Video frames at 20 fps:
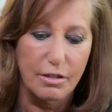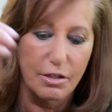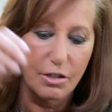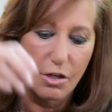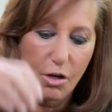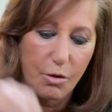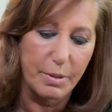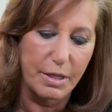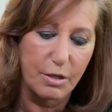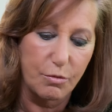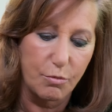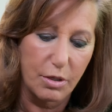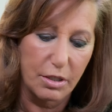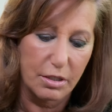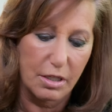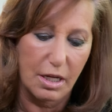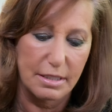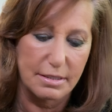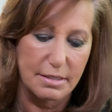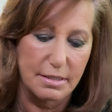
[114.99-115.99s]
Nobody
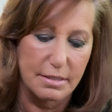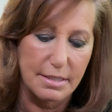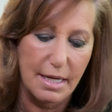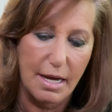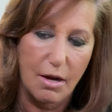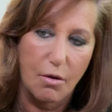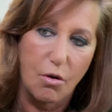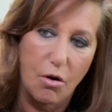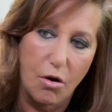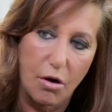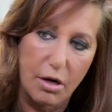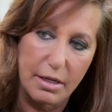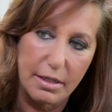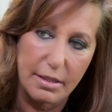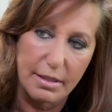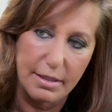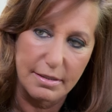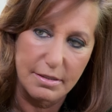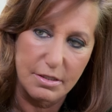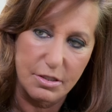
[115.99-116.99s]
realizes how hard
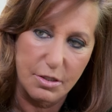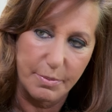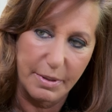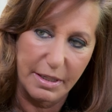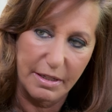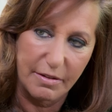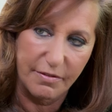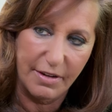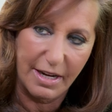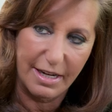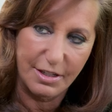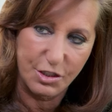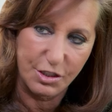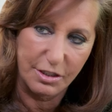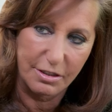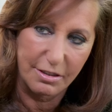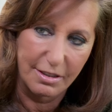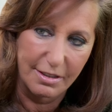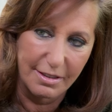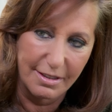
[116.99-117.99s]
it is to be in
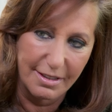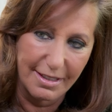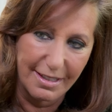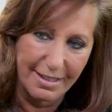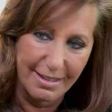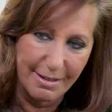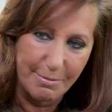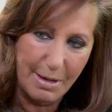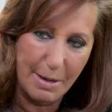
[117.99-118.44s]
fashion. Yes.